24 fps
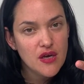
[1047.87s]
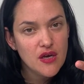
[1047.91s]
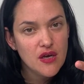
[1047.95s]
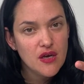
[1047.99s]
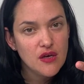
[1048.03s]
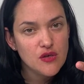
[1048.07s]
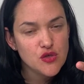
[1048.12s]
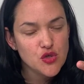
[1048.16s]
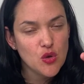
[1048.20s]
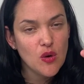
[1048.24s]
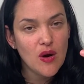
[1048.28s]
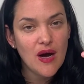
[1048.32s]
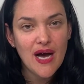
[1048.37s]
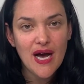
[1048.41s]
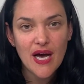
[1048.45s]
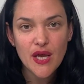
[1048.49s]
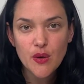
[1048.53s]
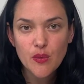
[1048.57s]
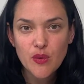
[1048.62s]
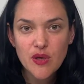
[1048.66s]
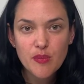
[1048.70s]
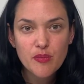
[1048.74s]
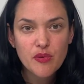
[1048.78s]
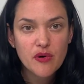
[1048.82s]
So how do
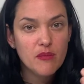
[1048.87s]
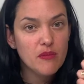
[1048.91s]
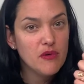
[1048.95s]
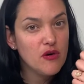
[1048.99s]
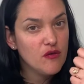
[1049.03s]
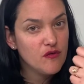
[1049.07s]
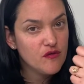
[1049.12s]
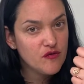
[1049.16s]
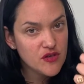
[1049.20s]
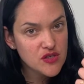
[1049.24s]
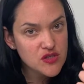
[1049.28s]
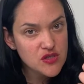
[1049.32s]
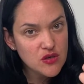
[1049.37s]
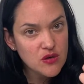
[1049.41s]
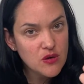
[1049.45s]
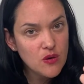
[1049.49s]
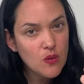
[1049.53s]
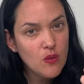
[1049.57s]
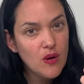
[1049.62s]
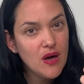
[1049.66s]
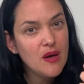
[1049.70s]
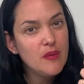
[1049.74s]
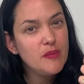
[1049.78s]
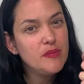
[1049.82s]
we promote physical
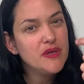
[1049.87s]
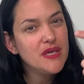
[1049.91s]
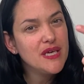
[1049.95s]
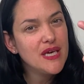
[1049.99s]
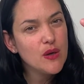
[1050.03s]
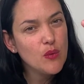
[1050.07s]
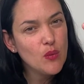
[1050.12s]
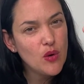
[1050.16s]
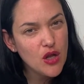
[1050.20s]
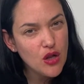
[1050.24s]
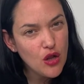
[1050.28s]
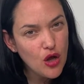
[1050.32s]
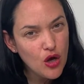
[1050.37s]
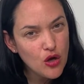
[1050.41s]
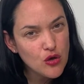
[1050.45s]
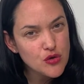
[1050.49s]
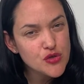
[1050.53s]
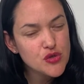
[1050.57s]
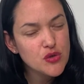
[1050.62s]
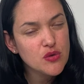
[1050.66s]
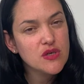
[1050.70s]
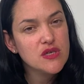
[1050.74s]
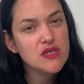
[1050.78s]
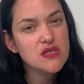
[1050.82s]
well-being while
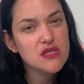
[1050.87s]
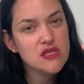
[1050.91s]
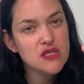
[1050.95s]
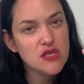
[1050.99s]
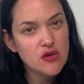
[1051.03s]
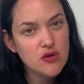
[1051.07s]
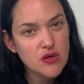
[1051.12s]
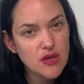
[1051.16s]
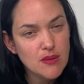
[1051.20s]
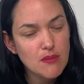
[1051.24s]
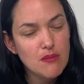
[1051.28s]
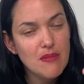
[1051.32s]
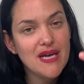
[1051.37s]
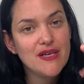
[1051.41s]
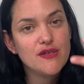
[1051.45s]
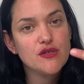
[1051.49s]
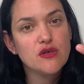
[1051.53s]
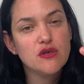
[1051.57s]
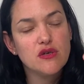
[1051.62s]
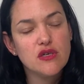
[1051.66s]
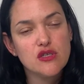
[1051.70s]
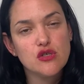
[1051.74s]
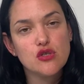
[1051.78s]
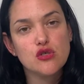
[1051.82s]
also considering
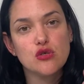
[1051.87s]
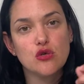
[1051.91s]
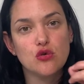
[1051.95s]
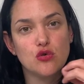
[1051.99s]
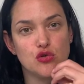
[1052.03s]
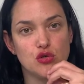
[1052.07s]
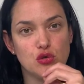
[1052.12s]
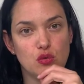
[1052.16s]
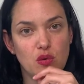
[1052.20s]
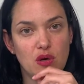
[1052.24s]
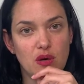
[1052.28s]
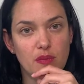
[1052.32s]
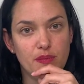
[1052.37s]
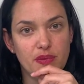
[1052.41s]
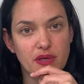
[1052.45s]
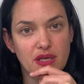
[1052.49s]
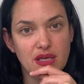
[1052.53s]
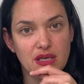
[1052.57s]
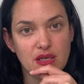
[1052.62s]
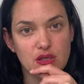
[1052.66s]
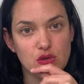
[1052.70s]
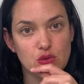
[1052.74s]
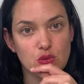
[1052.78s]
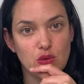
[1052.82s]
mental and social well-being
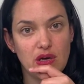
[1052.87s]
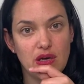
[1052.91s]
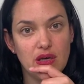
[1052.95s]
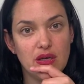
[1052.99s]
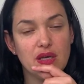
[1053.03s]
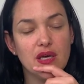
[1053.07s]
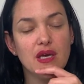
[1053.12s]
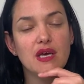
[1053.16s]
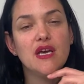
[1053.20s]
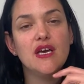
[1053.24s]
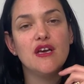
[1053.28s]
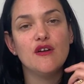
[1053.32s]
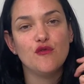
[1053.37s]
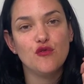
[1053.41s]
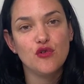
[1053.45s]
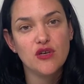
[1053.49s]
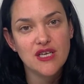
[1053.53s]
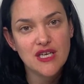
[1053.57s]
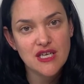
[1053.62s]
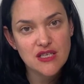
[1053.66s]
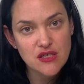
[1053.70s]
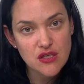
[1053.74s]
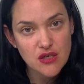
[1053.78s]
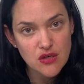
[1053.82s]
as well? If we
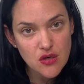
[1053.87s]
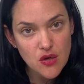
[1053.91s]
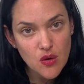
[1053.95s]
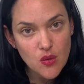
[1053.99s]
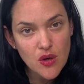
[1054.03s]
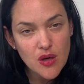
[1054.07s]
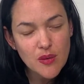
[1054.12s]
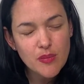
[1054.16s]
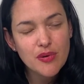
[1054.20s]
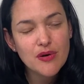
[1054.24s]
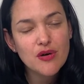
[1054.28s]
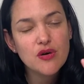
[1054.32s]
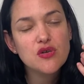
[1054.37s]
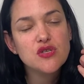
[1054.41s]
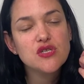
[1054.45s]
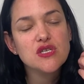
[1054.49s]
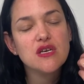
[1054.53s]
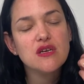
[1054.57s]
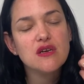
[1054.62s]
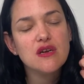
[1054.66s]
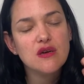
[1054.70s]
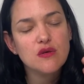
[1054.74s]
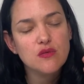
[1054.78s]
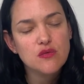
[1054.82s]
get to know our
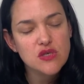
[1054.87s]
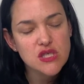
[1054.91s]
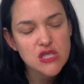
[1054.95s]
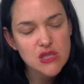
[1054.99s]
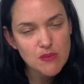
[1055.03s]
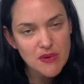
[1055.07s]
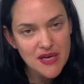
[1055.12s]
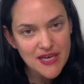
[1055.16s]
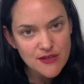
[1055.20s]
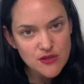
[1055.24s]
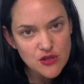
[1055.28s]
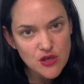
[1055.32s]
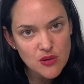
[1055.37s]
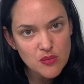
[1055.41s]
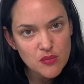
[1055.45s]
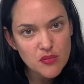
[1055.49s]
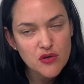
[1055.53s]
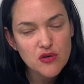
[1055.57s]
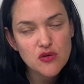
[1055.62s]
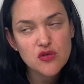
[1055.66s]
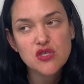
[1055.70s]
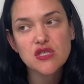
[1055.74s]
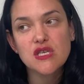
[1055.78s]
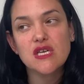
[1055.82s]
person and respect our
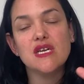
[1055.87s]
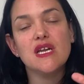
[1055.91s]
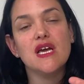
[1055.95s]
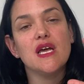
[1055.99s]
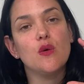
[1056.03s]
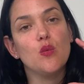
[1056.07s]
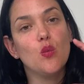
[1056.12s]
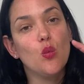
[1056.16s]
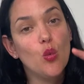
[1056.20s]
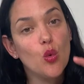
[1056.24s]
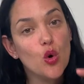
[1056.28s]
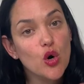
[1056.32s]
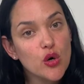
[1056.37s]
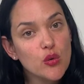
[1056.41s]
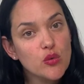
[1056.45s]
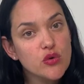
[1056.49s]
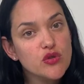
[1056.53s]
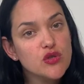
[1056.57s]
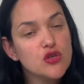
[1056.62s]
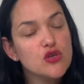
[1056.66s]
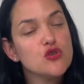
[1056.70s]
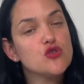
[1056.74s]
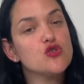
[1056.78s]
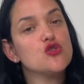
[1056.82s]
person and work with
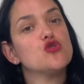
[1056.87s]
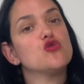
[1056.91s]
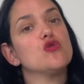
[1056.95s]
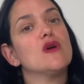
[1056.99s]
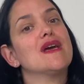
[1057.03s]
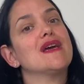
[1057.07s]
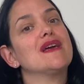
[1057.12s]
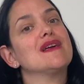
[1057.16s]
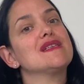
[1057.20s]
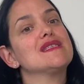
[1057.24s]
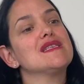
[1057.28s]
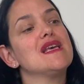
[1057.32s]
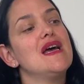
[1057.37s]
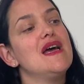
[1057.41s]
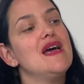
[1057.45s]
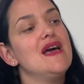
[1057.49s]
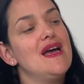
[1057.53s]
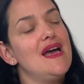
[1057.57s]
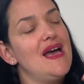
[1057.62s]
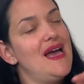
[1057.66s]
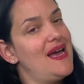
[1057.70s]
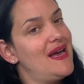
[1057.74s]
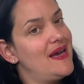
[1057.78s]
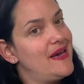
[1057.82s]
their strengths
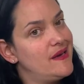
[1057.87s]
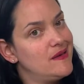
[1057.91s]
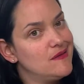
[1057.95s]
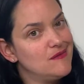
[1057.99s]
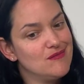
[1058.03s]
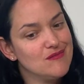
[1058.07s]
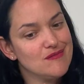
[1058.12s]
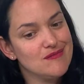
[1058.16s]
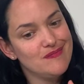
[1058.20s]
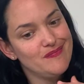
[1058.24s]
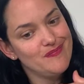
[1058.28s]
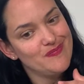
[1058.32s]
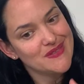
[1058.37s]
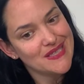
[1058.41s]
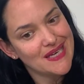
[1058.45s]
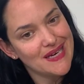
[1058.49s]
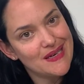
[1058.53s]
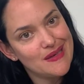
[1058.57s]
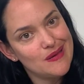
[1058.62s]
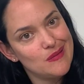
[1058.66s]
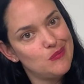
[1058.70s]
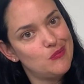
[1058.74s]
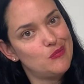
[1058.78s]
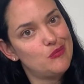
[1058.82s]
and kind
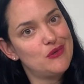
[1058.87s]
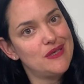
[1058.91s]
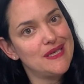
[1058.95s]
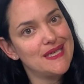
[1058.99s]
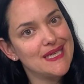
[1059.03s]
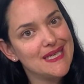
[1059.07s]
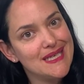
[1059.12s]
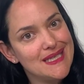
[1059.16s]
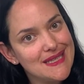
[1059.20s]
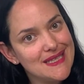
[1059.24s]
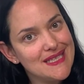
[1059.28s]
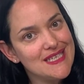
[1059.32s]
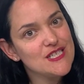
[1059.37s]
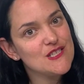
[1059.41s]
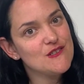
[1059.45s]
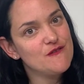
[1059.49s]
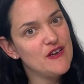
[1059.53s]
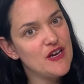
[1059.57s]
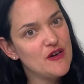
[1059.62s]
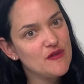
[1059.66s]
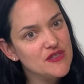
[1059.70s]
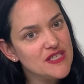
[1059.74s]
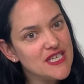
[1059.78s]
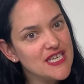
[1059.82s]
of bring in these
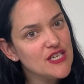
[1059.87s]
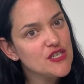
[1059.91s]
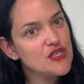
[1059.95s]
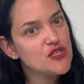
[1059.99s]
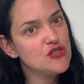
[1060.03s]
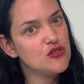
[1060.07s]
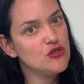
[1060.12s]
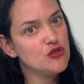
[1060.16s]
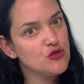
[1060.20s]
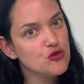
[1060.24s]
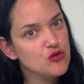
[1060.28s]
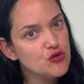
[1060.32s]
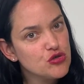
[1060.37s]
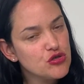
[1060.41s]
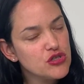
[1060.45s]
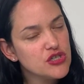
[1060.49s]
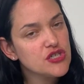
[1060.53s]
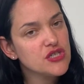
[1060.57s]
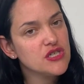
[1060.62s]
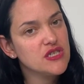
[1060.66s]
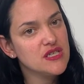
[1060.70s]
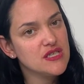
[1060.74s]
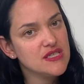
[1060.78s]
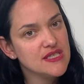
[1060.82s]
foundational
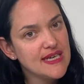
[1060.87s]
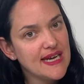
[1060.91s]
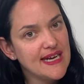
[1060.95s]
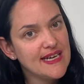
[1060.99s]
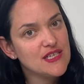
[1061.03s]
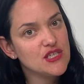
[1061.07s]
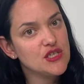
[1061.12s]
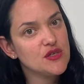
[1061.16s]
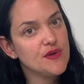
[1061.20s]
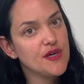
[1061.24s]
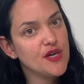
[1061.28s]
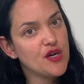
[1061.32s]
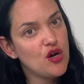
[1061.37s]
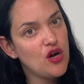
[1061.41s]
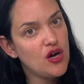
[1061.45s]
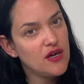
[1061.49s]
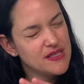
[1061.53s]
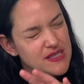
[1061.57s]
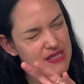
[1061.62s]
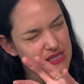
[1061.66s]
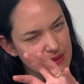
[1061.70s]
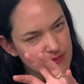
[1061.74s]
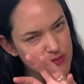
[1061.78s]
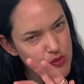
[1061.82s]
nutrition and dietary
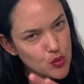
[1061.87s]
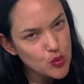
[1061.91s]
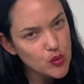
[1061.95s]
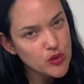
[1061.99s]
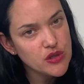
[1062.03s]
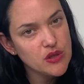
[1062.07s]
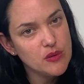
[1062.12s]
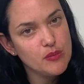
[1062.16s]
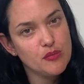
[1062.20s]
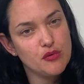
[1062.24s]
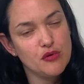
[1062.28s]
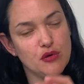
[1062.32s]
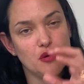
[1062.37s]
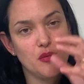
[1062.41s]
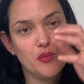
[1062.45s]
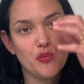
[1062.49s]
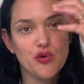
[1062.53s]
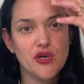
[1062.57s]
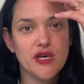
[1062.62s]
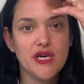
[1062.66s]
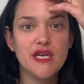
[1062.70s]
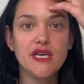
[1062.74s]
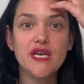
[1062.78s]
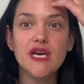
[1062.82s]
concepts where
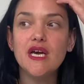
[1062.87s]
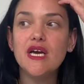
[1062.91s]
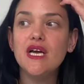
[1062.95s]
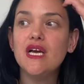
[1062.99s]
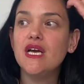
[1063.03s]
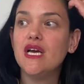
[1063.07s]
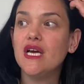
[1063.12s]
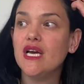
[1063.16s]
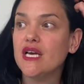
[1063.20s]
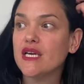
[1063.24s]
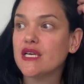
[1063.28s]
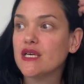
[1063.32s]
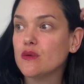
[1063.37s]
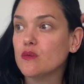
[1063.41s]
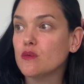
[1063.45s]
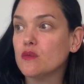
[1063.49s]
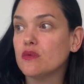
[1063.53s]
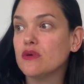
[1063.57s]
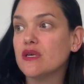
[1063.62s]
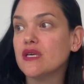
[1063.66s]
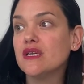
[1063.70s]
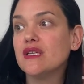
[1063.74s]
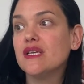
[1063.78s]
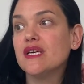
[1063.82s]
appropriate, it can
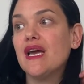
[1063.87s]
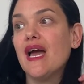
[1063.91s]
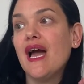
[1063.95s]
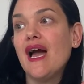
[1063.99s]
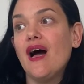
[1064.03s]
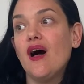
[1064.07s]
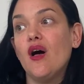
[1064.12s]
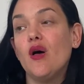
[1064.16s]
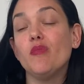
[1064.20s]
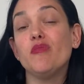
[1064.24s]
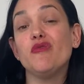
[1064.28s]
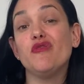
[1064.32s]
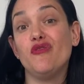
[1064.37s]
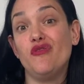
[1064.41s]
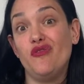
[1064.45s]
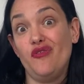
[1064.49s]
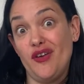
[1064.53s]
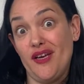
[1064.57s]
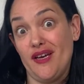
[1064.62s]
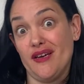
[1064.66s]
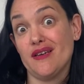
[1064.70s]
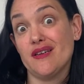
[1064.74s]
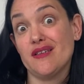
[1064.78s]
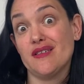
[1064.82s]
really help
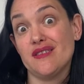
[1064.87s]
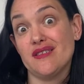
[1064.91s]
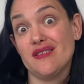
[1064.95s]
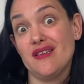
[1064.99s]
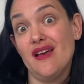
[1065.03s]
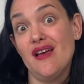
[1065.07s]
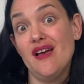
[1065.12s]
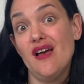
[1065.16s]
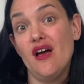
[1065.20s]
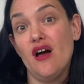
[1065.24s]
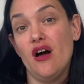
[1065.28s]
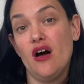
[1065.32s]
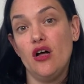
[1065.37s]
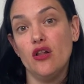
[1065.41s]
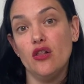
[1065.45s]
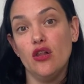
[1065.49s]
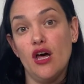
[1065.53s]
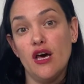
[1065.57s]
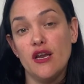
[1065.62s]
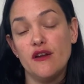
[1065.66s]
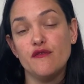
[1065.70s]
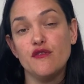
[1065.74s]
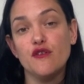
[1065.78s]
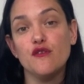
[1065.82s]
fix a
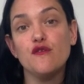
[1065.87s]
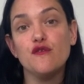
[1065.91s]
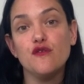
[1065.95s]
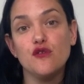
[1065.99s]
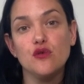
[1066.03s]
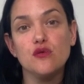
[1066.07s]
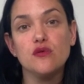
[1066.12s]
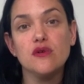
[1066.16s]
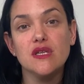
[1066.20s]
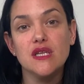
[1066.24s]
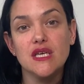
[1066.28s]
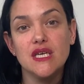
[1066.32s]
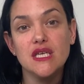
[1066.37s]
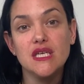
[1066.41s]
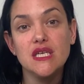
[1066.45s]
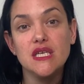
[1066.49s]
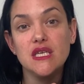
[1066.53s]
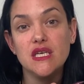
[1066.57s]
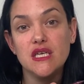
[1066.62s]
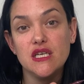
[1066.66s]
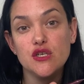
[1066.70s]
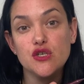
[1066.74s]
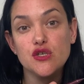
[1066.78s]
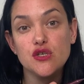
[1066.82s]
lot of the food-related
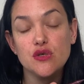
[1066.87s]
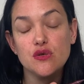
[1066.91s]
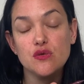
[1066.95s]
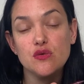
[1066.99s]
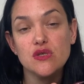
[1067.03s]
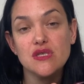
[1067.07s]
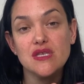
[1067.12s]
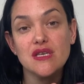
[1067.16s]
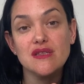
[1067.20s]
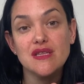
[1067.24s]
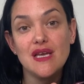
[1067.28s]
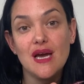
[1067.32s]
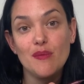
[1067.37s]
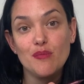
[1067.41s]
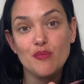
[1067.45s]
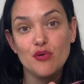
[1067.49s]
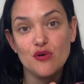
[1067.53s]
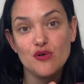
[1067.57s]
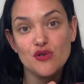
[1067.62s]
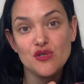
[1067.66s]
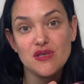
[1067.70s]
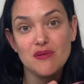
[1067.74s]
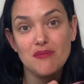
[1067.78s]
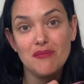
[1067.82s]
issues that
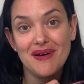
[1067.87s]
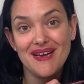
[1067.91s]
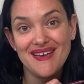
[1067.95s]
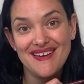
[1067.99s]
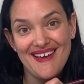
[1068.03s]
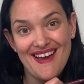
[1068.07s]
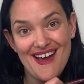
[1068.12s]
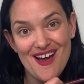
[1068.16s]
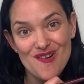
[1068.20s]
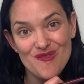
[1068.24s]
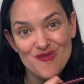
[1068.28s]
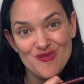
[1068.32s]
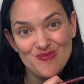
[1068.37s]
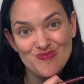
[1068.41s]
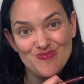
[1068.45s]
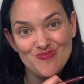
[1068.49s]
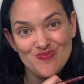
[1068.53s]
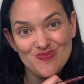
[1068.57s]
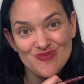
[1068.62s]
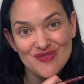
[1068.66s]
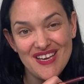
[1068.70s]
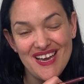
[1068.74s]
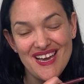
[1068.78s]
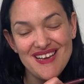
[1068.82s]
person might have.
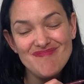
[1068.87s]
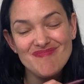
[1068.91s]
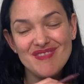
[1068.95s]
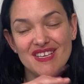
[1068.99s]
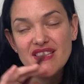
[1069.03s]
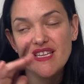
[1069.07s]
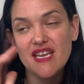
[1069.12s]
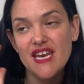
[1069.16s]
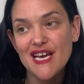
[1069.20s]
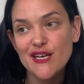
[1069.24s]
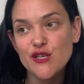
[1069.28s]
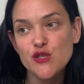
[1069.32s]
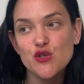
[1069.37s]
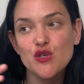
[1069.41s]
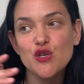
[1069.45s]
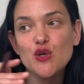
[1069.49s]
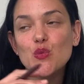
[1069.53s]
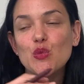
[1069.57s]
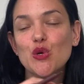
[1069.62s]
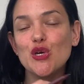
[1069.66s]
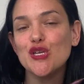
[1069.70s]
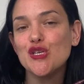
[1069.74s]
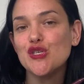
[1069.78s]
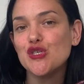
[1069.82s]
Okay, in the next unit,
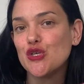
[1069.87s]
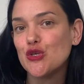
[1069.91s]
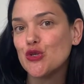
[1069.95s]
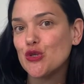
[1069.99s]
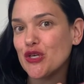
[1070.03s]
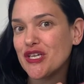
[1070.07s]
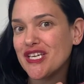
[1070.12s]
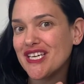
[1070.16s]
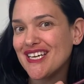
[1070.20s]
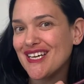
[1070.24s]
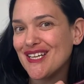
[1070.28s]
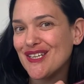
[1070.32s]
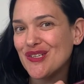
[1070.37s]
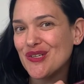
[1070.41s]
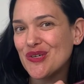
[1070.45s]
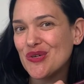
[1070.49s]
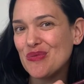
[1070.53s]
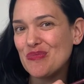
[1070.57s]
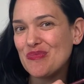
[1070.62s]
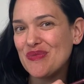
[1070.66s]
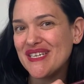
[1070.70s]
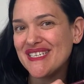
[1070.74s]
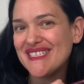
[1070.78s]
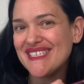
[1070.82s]
we're going to start looking a little
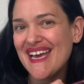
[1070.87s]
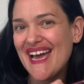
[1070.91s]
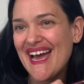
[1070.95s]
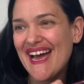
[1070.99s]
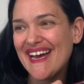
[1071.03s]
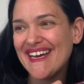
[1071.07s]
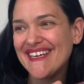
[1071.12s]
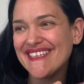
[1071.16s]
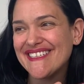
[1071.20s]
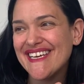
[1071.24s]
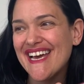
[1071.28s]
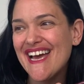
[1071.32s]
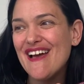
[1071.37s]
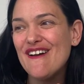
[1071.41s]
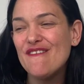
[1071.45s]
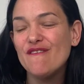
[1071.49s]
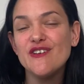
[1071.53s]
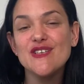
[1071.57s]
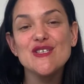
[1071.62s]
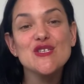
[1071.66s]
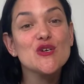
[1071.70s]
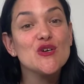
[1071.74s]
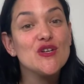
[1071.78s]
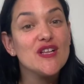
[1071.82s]
bit at
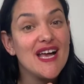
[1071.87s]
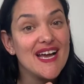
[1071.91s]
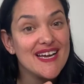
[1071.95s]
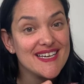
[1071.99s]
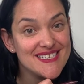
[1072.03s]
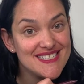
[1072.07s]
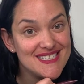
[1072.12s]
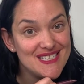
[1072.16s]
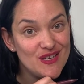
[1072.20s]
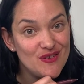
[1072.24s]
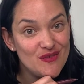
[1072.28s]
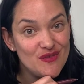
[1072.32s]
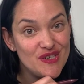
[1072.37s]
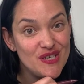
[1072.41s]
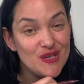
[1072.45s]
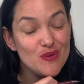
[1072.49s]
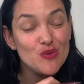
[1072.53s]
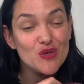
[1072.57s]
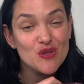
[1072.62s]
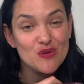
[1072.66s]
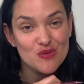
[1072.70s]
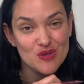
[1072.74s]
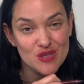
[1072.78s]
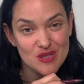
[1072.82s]
physical activity
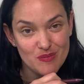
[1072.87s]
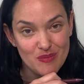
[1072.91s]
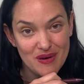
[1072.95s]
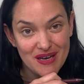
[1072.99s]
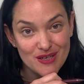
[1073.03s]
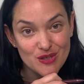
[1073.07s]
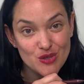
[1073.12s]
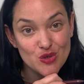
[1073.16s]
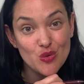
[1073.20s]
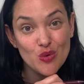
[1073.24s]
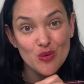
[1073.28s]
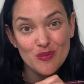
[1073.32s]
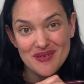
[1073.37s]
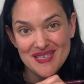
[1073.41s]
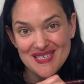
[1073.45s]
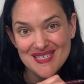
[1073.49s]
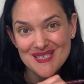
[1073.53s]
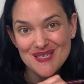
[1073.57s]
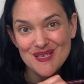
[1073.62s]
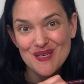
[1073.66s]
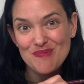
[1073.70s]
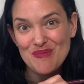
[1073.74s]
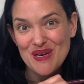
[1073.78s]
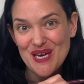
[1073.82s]
with respect to
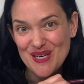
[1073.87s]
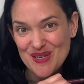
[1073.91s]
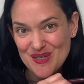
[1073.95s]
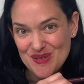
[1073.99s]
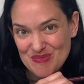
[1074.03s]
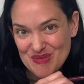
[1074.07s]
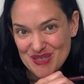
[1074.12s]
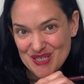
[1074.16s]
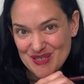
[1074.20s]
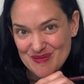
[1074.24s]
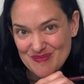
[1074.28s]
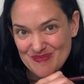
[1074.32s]
obesity management.